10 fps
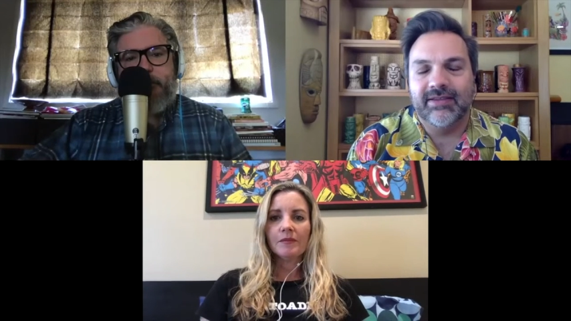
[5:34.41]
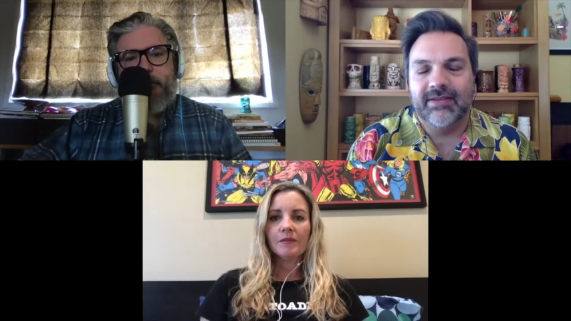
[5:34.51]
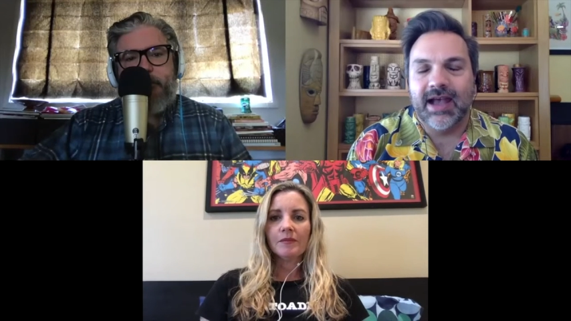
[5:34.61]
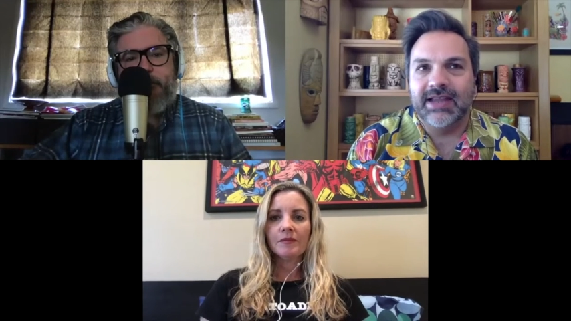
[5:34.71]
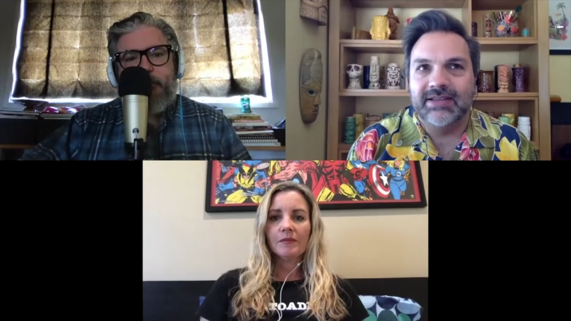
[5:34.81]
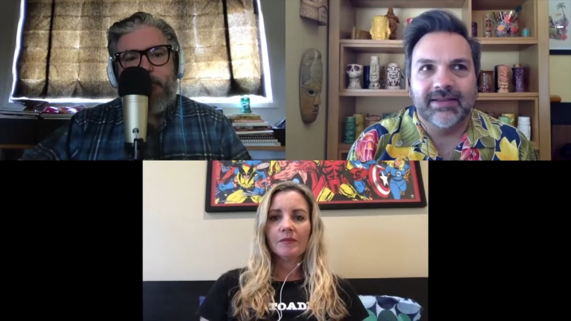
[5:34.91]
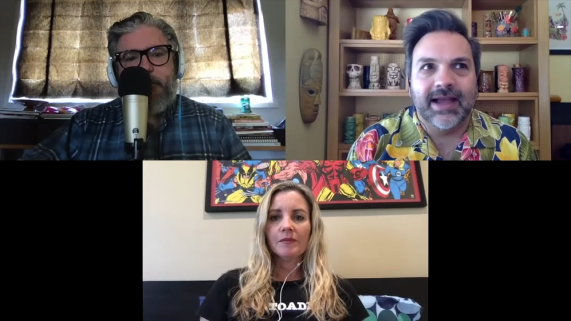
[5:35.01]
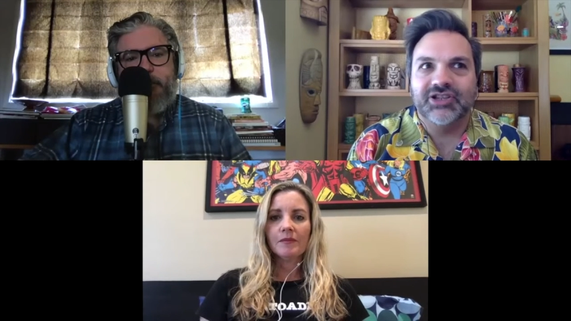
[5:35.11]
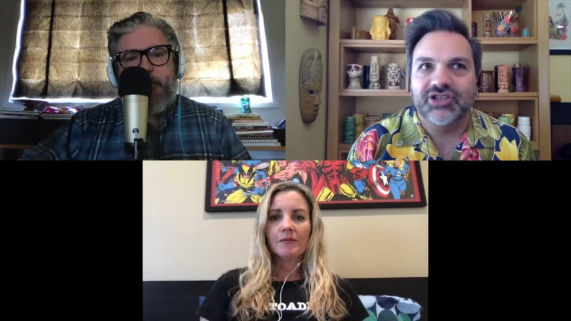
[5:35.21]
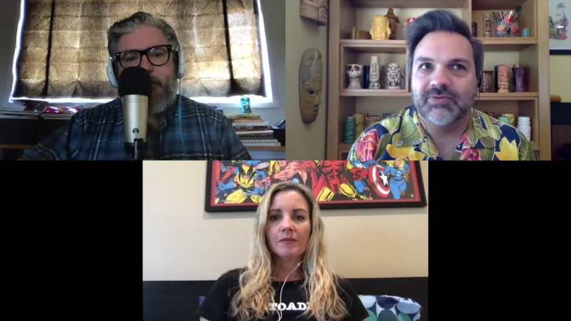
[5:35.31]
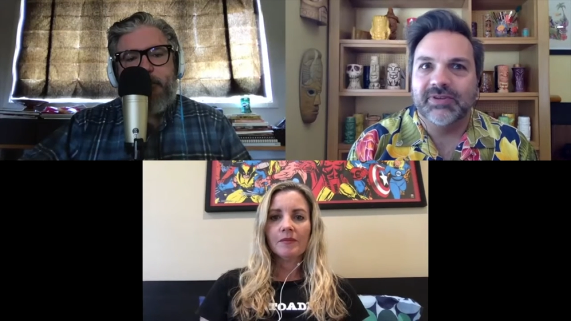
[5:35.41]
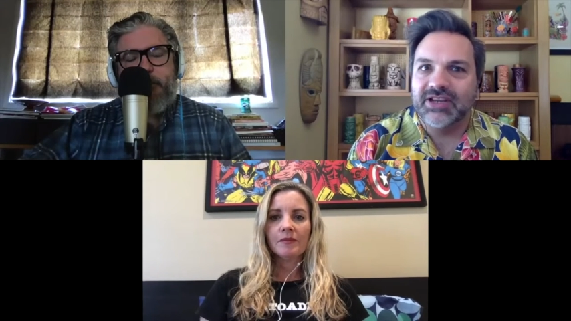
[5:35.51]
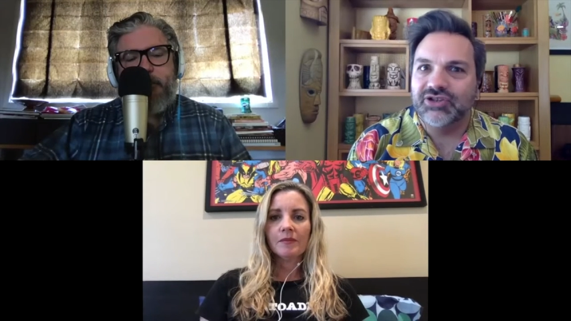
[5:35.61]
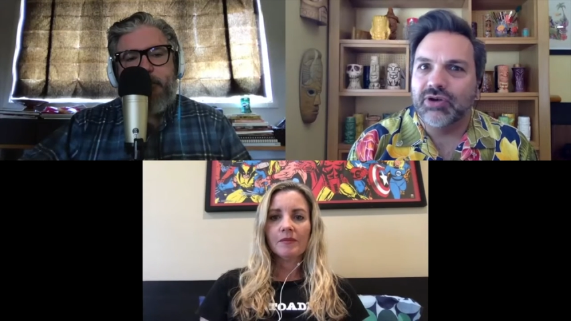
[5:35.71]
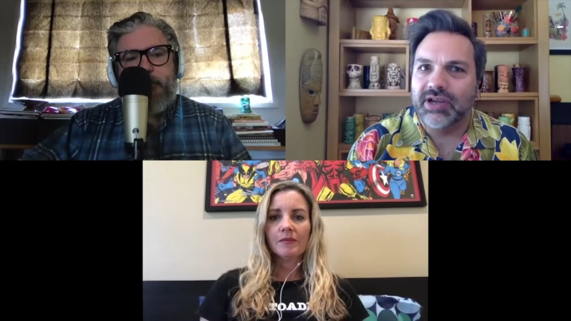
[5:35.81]
Speaker 1: I I just really
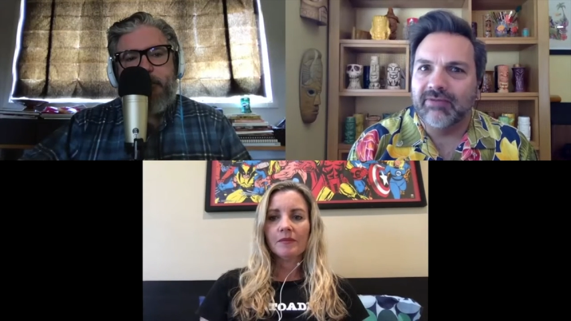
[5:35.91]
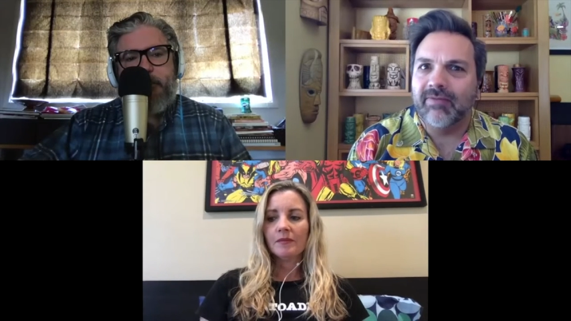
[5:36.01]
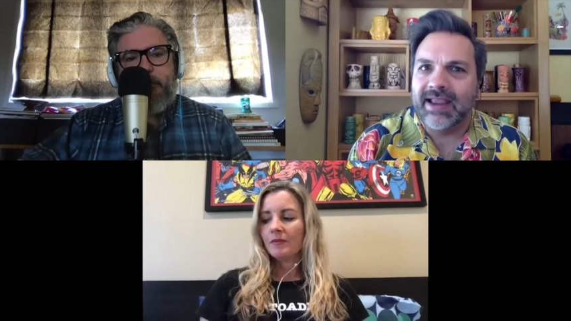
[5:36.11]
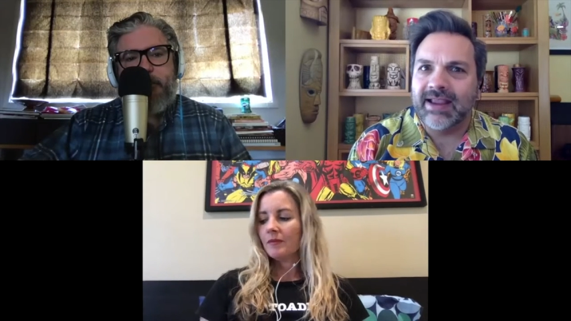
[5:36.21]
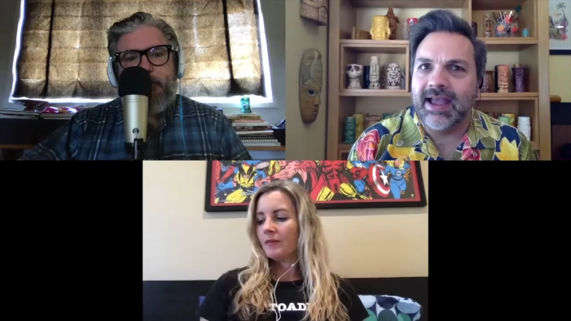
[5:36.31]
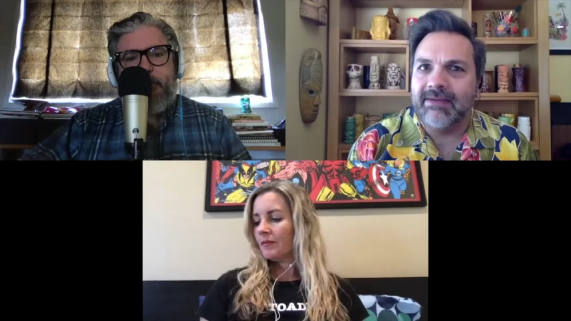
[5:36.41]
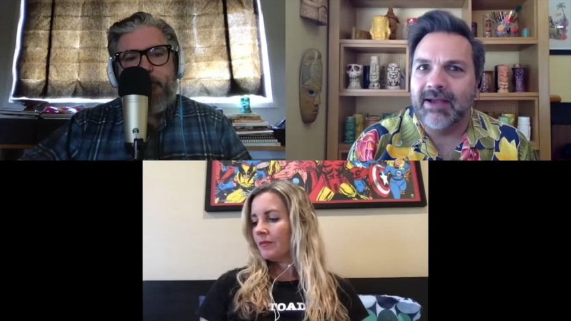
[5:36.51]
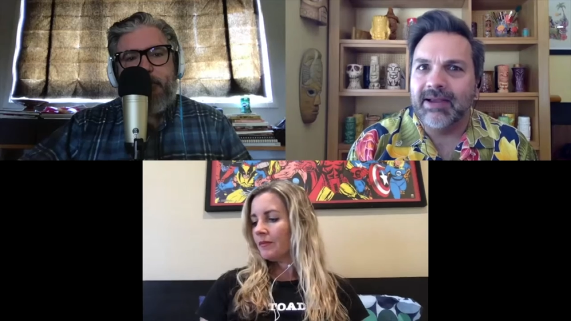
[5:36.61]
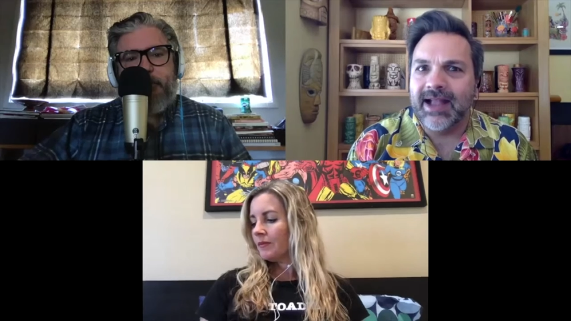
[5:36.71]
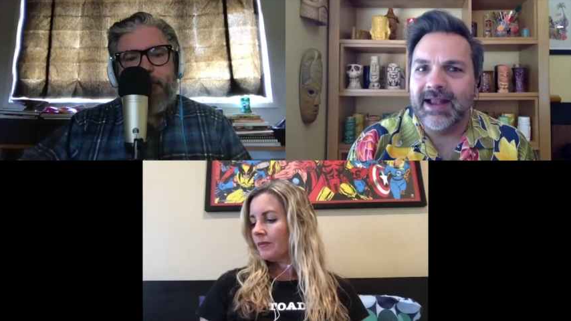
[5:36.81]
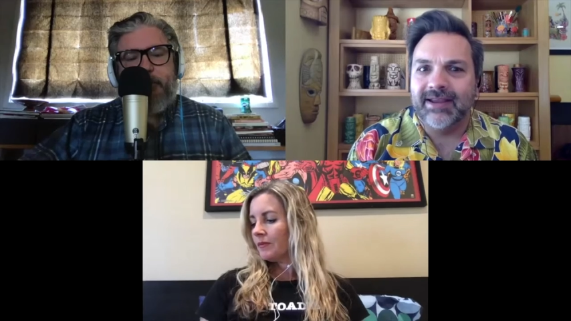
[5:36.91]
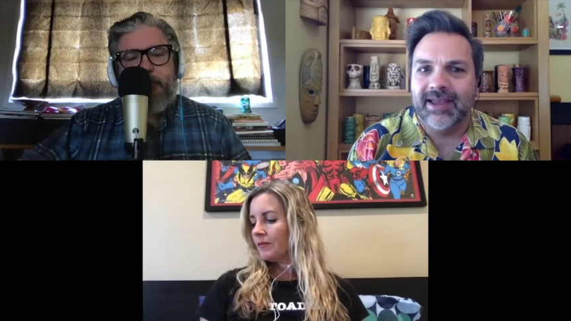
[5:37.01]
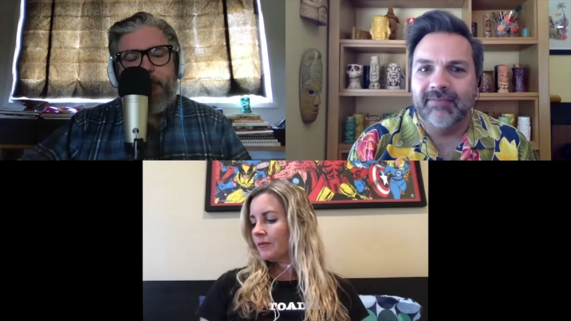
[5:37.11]
enjoy it. Like I I kind of am